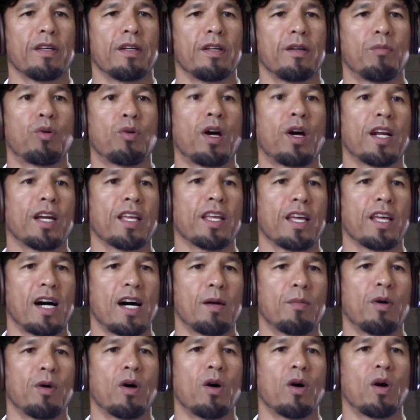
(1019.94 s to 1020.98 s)

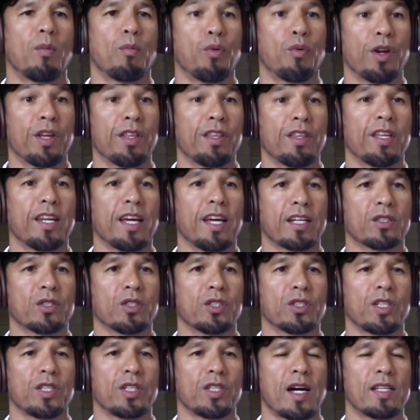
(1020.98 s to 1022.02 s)
pranayama or breathing
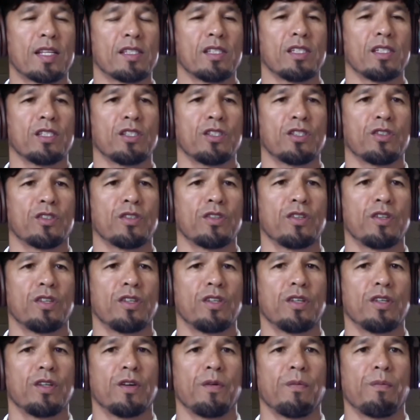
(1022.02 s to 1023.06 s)
exercises
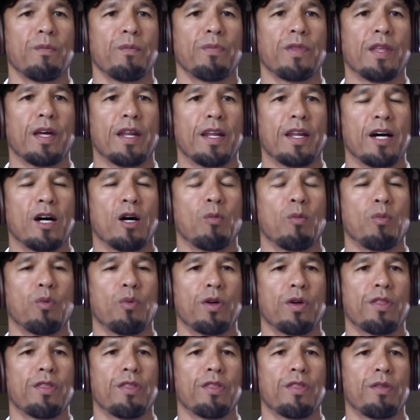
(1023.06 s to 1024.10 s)
that help
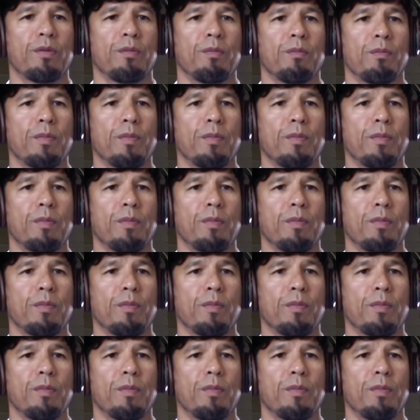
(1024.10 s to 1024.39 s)
with my